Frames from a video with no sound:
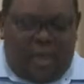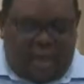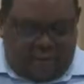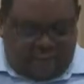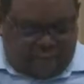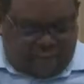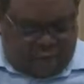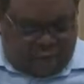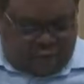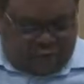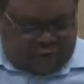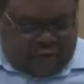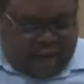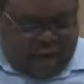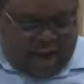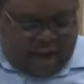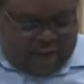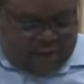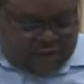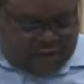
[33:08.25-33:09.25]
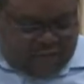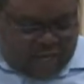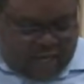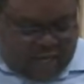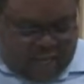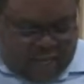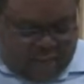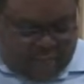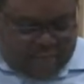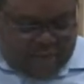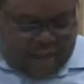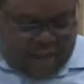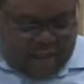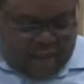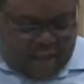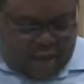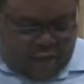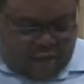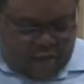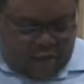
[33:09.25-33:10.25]
And folks, our job
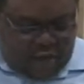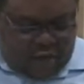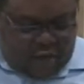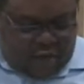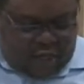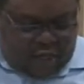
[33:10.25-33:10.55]
now